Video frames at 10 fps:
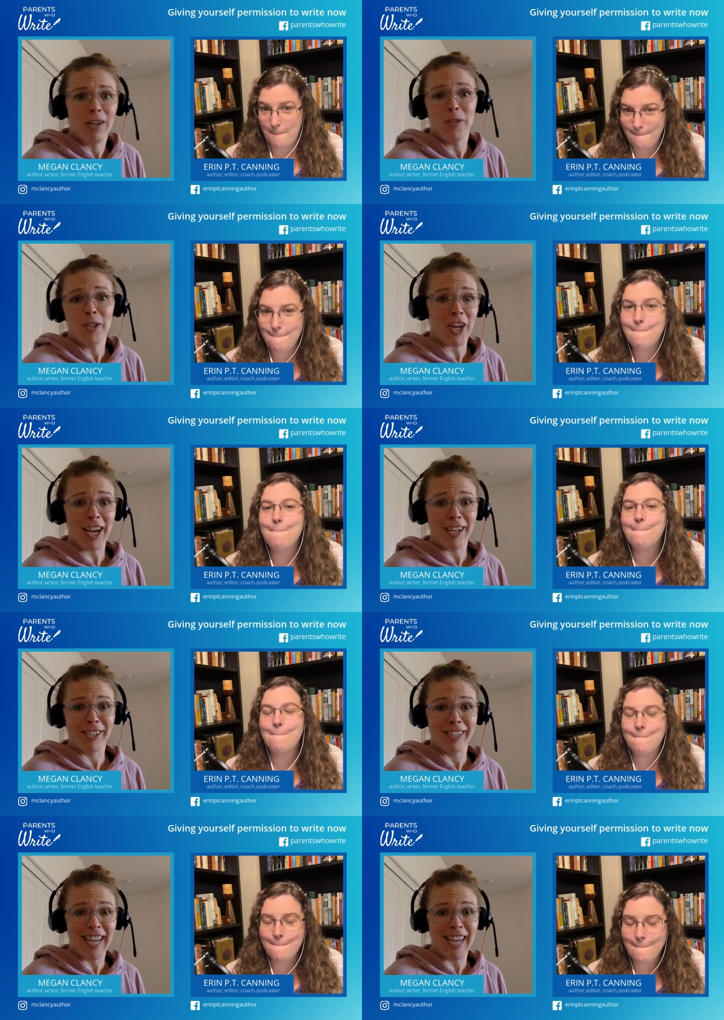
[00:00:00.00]
Speaker 1: the good of your
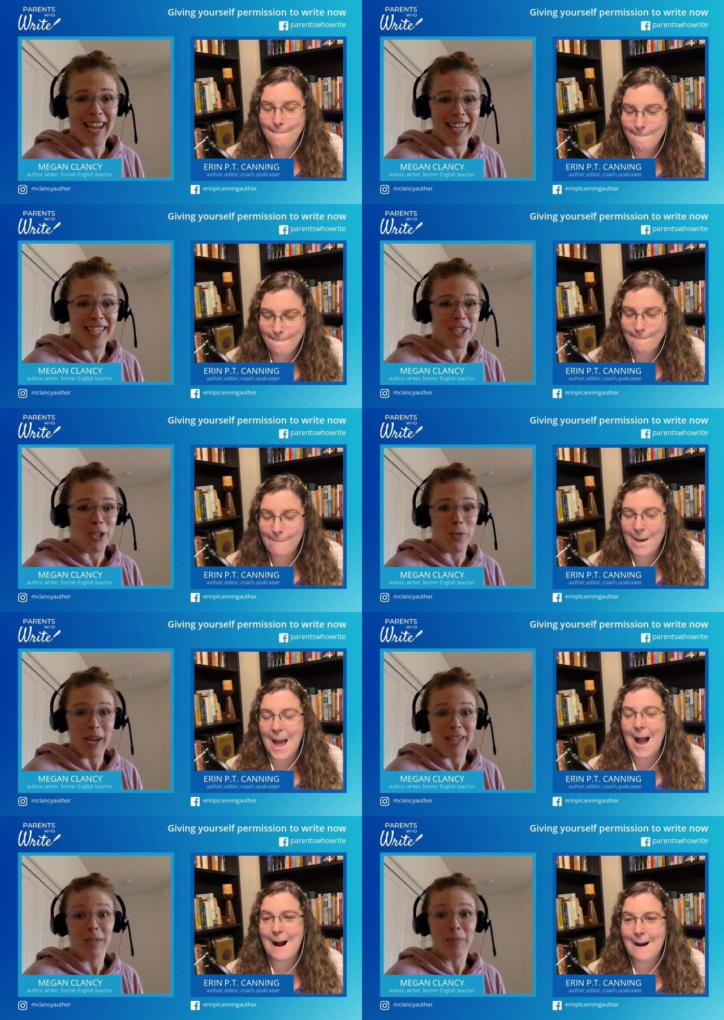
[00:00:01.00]
child and you
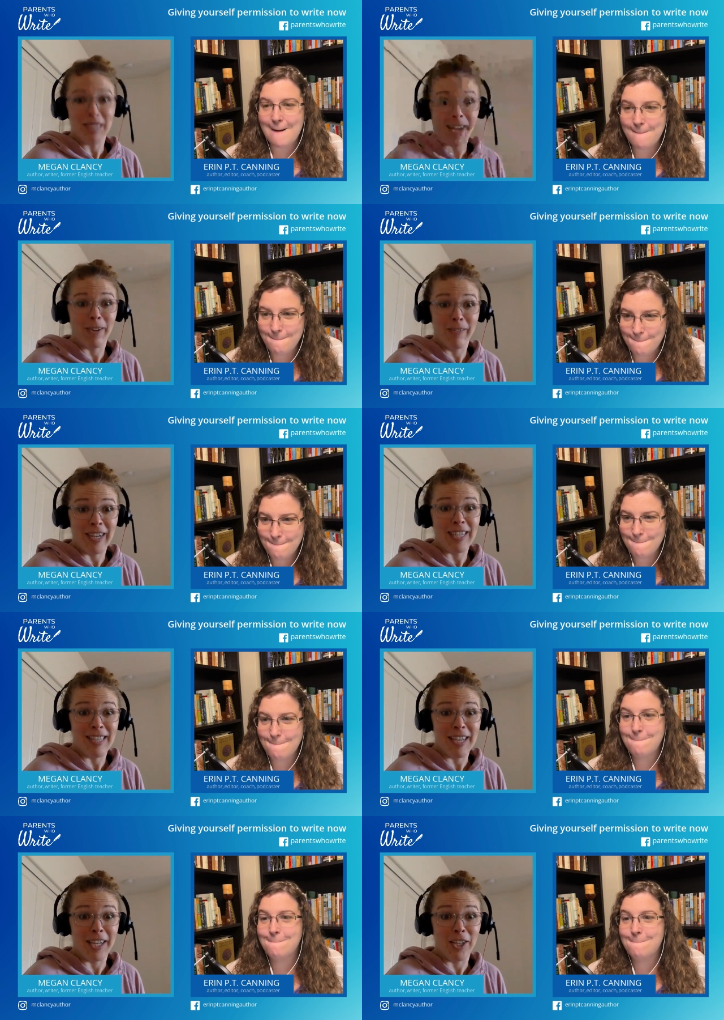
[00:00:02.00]
end up
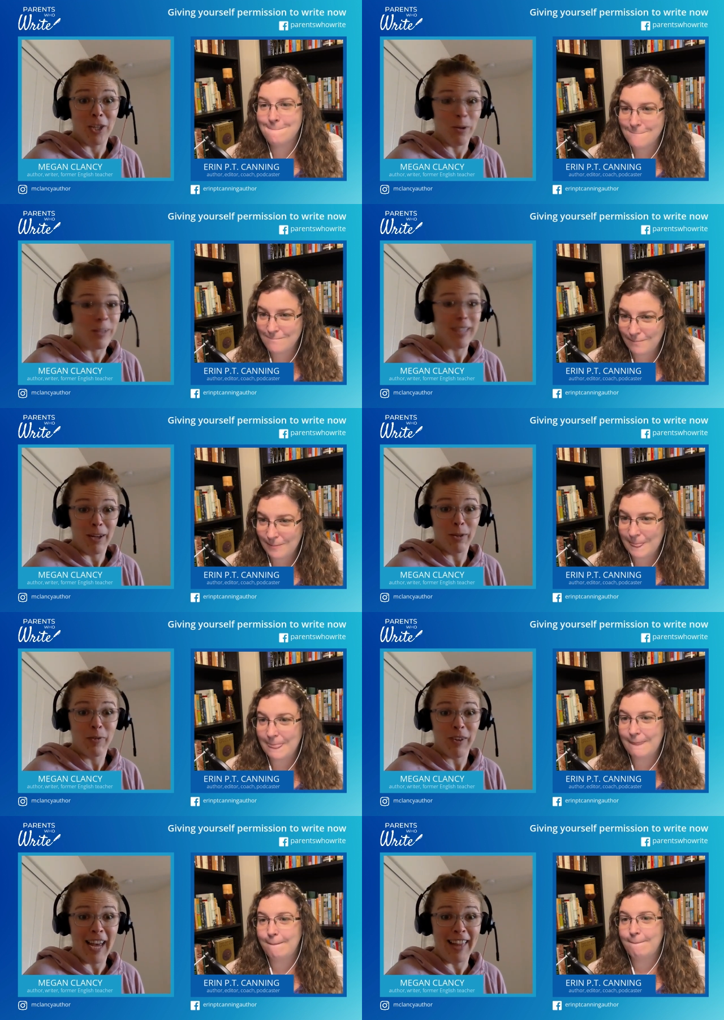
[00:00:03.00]
sacrificing
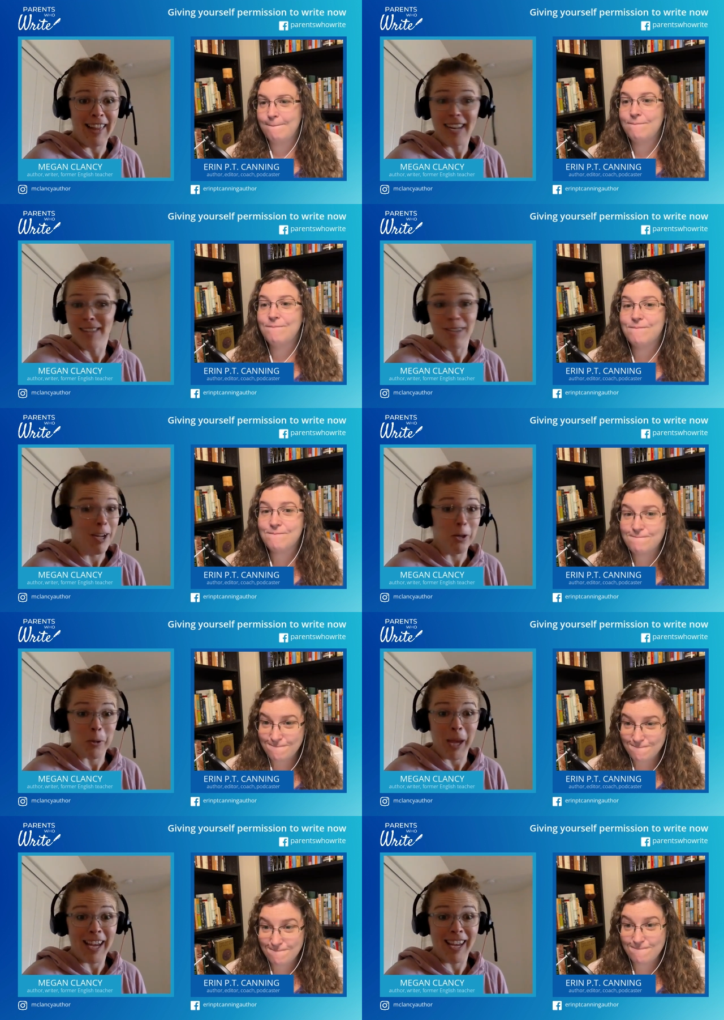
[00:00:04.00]
yourself and that's not
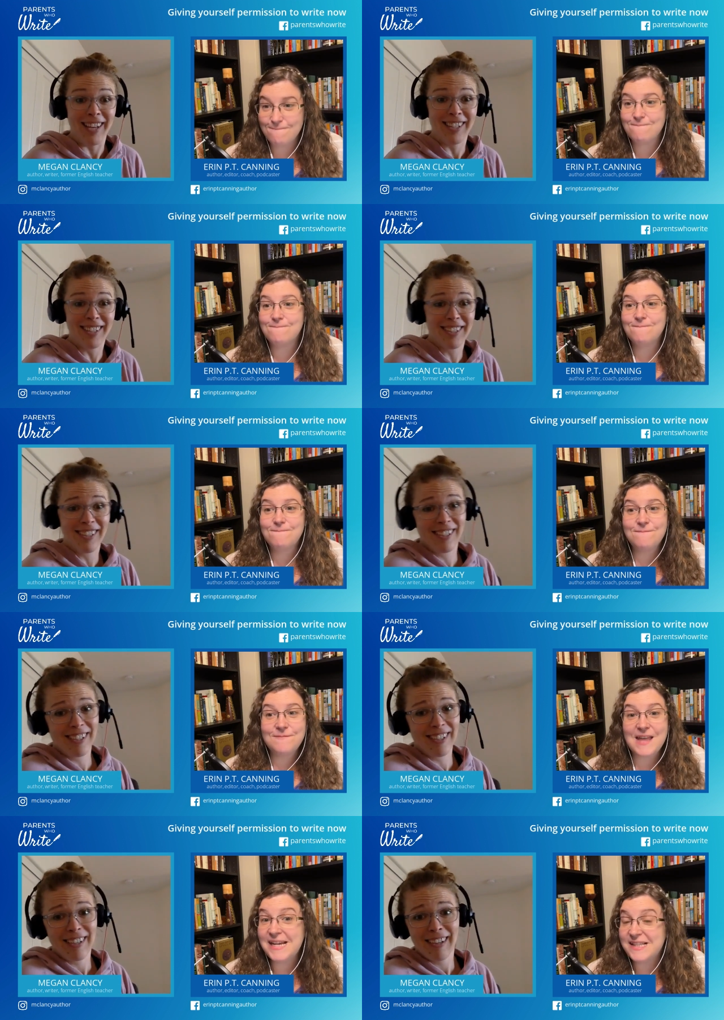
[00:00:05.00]
okay
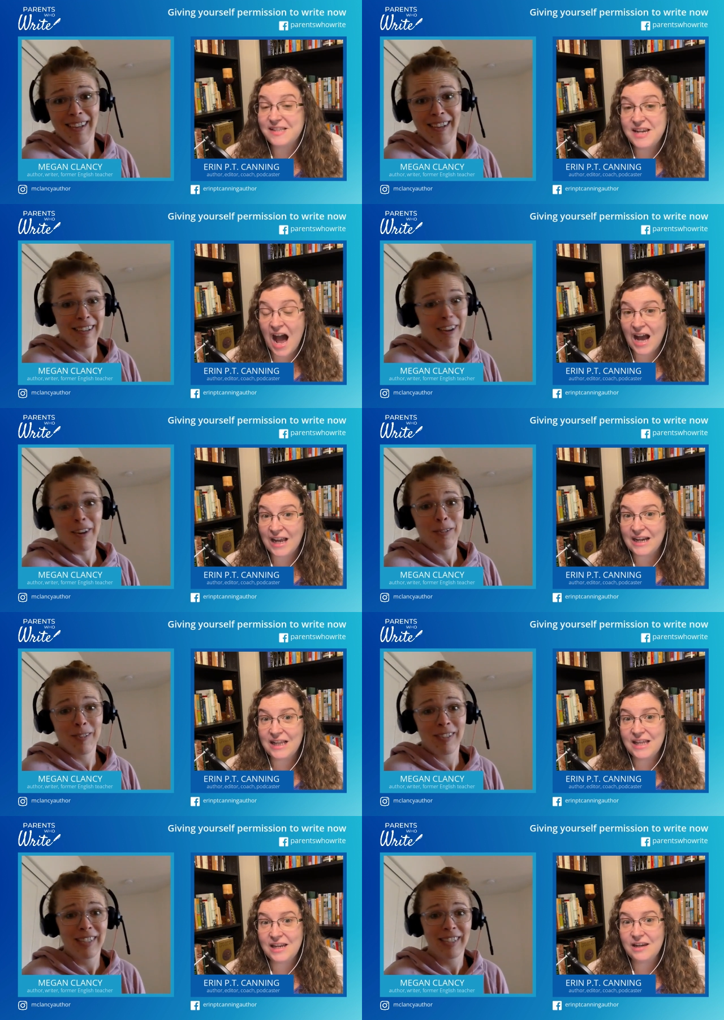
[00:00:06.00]
Speaker 2: it's not no.
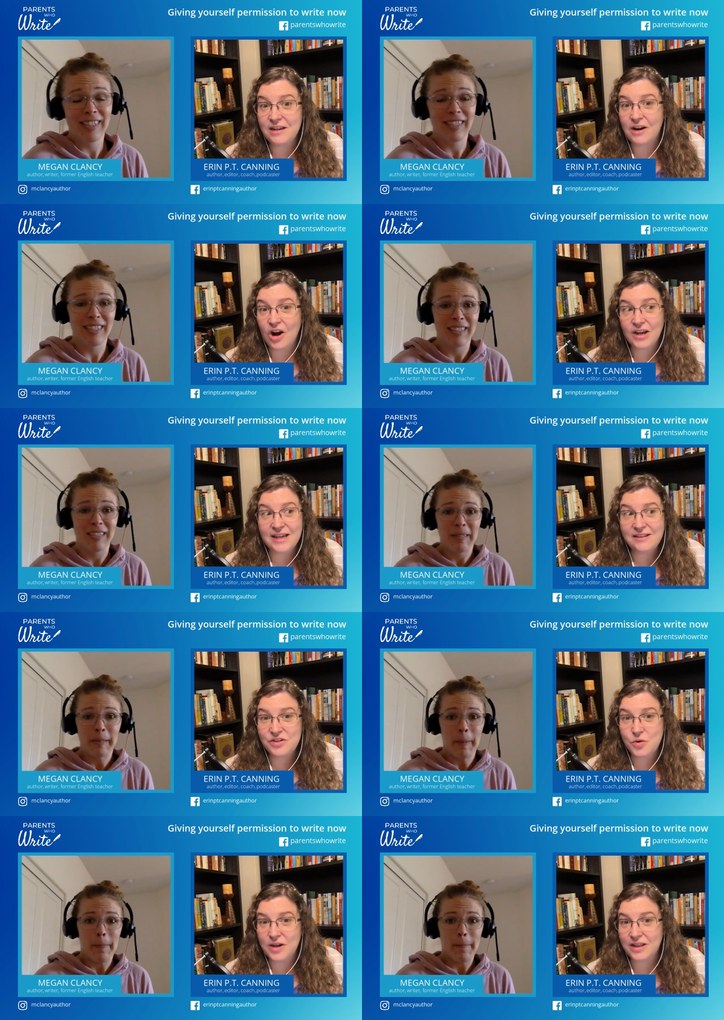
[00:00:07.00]
and then our kids
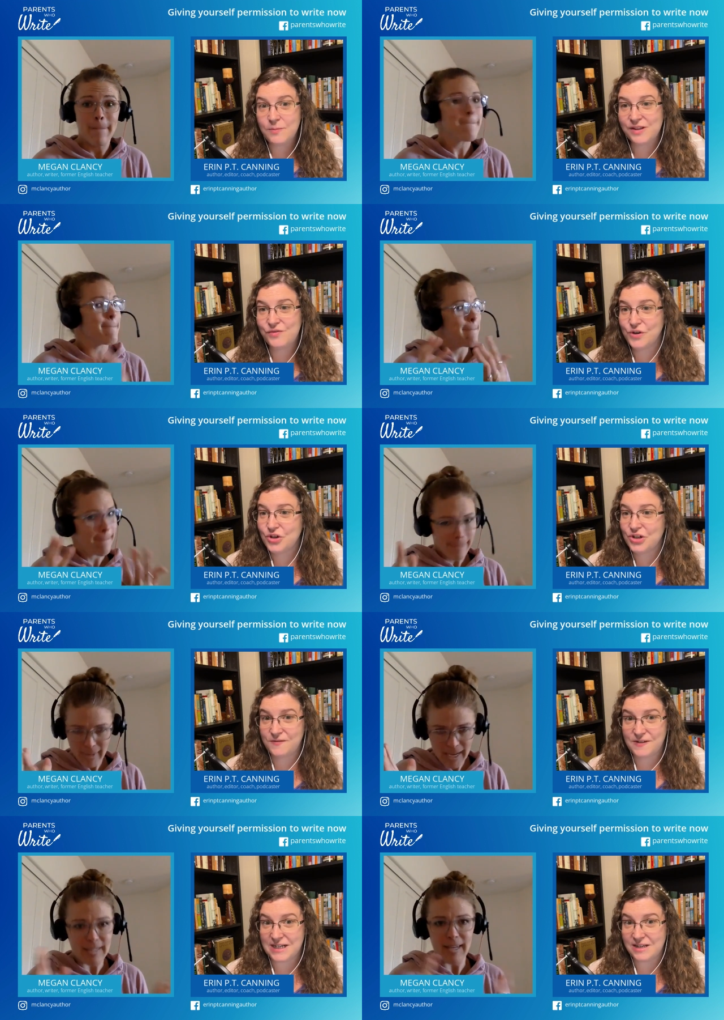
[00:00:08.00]
don't get the best version
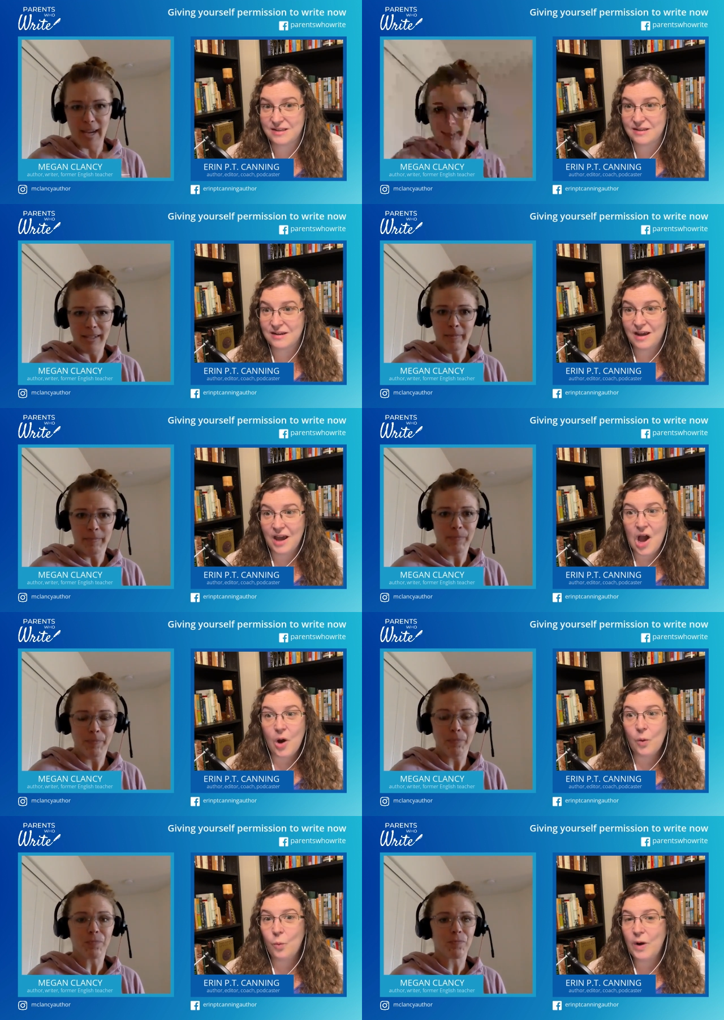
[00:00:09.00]
of us exactly.
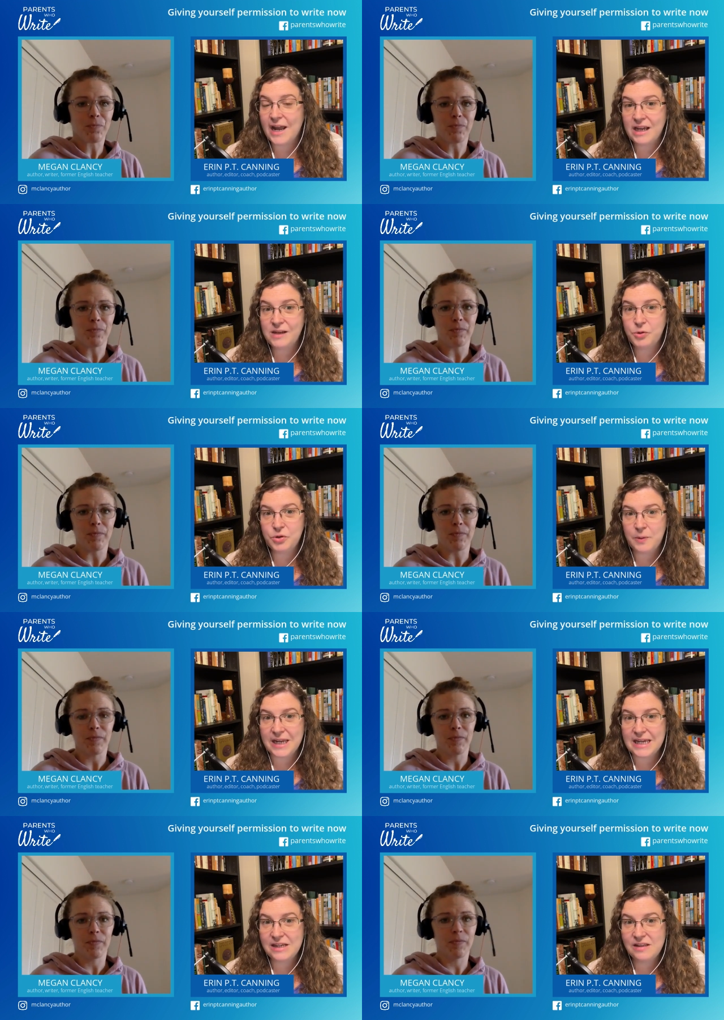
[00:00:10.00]
when i put my
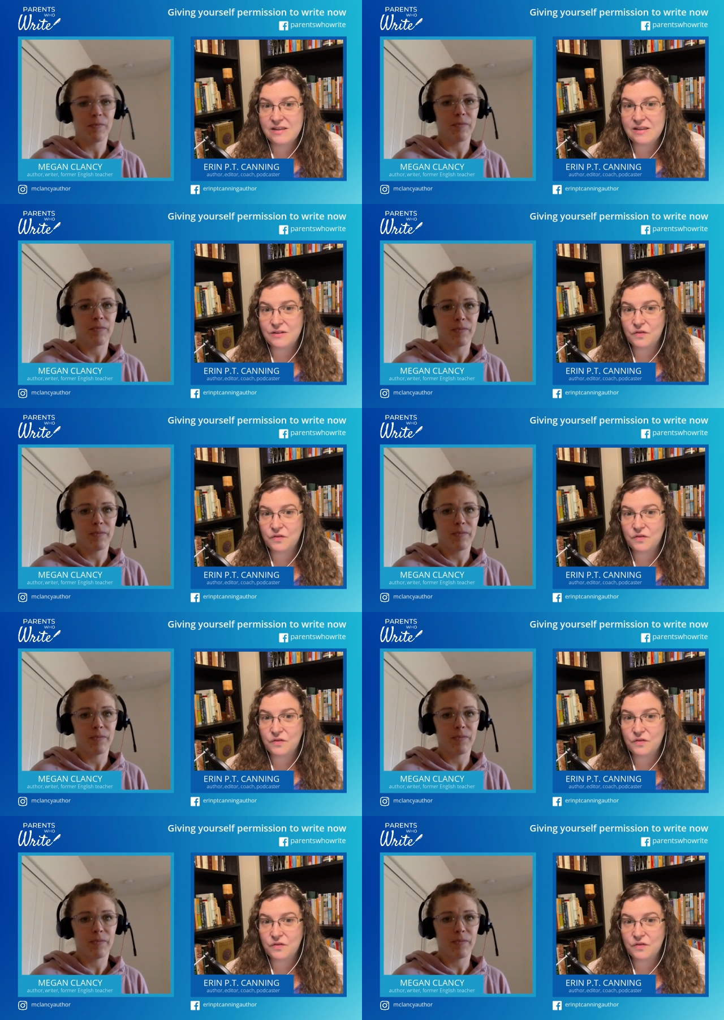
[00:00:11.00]
kids